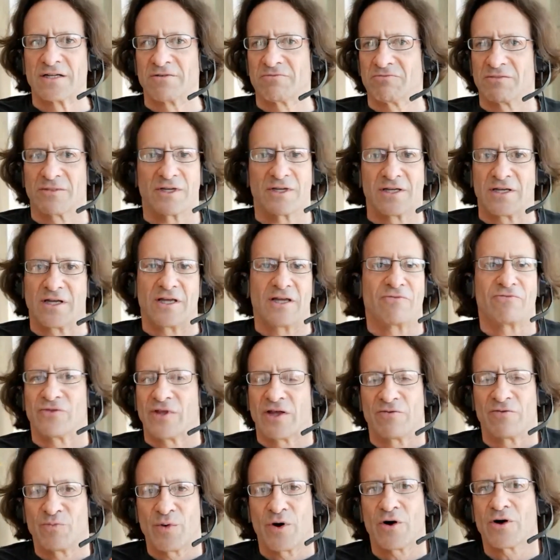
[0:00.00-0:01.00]
if they've
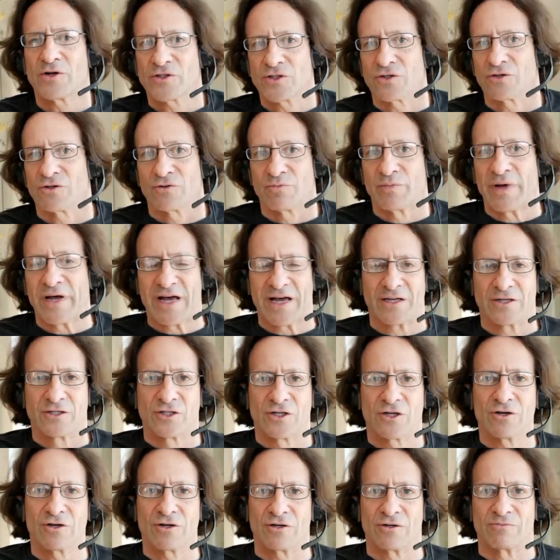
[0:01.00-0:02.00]
parted on bad
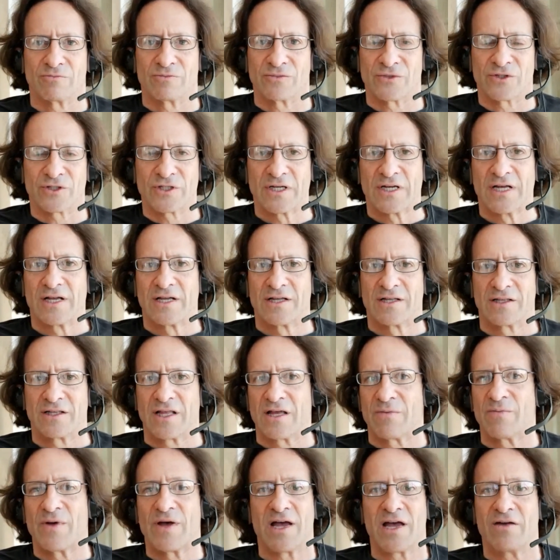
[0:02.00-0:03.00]
terms, they
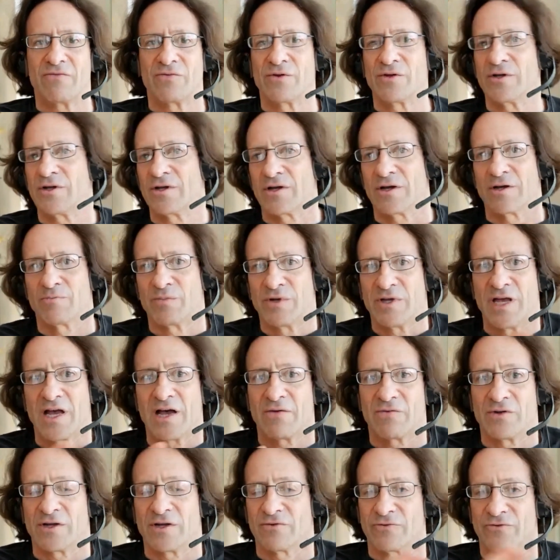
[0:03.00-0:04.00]
may be
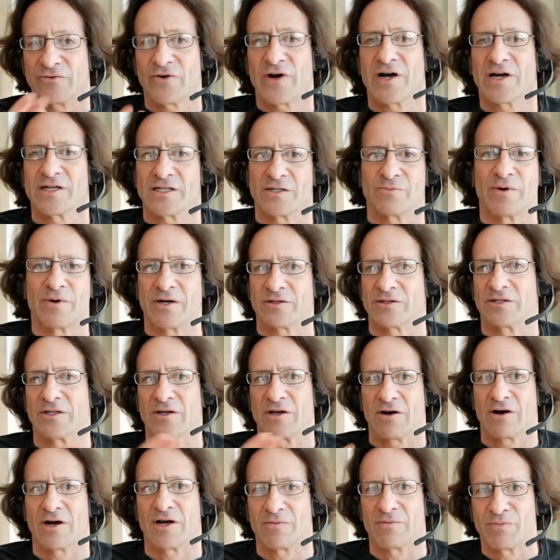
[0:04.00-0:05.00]
having a fight about the
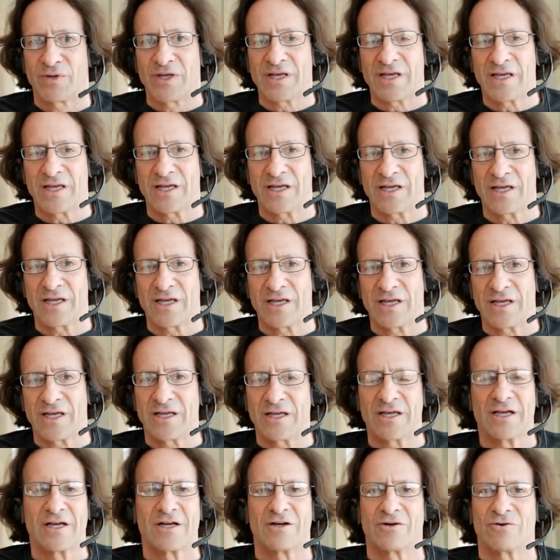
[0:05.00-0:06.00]
IP,
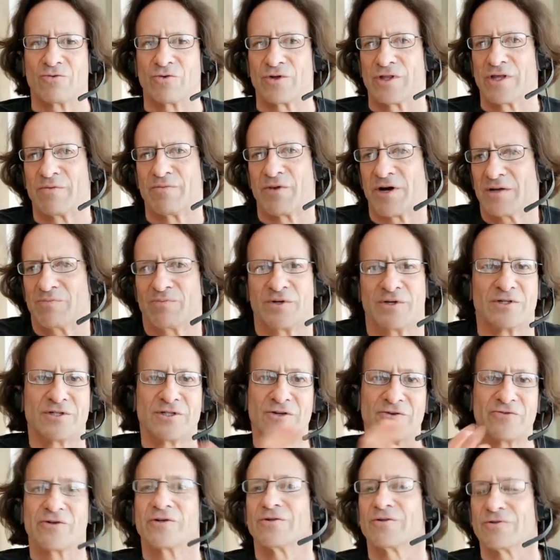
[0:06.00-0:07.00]
or there might be a
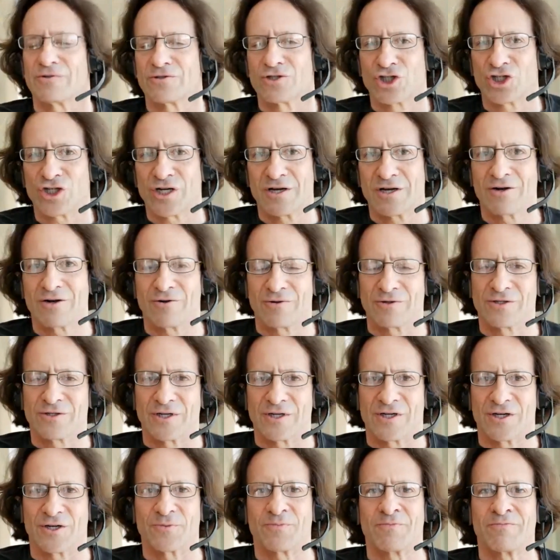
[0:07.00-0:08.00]
difficult
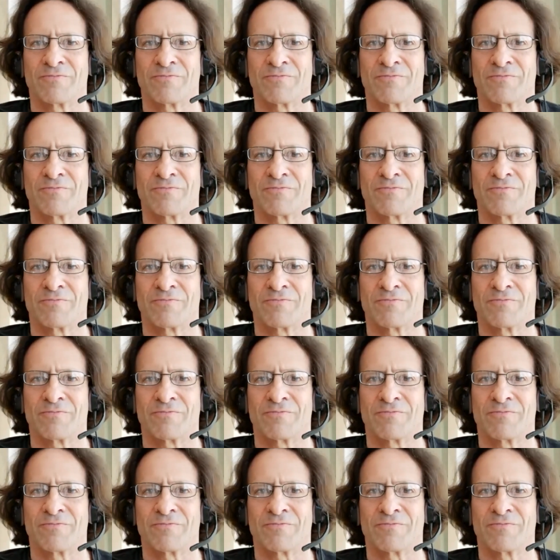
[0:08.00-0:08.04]
shareholder.